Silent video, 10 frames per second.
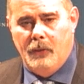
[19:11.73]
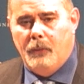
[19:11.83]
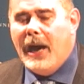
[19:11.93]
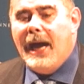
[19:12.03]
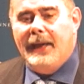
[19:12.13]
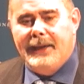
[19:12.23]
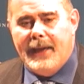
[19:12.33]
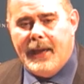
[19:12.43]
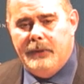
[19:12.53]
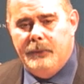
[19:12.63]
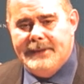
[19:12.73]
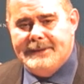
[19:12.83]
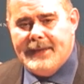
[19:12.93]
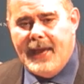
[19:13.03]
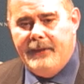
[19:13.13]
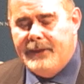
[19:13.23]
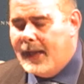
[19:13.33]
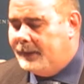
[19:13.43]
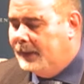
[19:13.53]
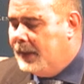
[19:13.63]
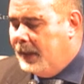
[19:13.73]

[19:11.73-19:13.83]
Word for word: Why can we say that